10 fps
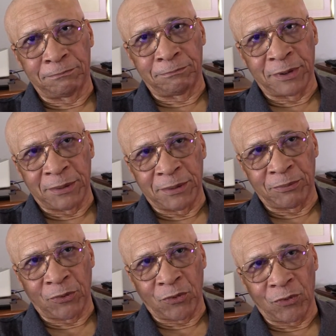
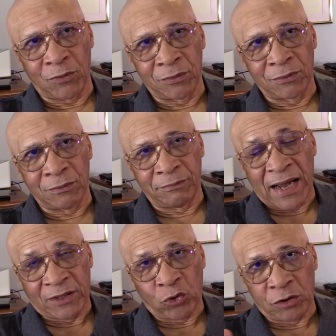people,
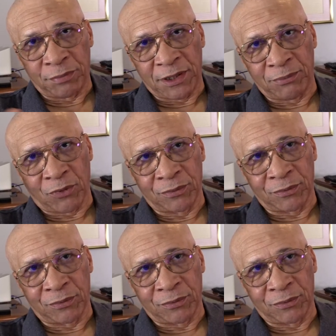paranoid people.